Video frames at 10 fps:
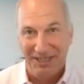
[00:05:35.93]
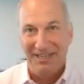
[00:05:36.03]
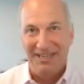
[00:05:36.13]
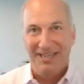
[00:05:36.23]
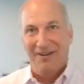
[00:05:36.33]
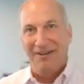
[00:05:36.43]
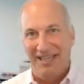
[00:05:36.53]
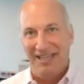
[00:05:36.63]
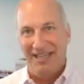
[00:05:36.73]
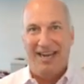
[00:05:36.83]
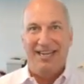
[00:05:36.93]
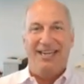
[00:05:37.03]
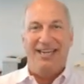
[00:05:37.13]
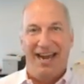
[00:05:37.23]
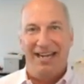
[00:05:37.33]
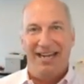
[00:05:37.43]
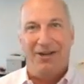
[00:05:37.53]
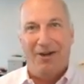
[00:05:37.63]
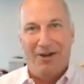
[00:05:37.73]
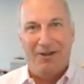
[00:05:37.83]
And, it's like 1990
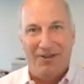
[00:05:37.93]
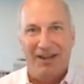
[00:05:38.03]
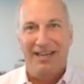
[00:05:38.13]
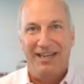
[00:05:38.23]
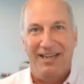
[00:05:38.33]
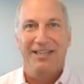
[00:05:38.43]
called. They're like,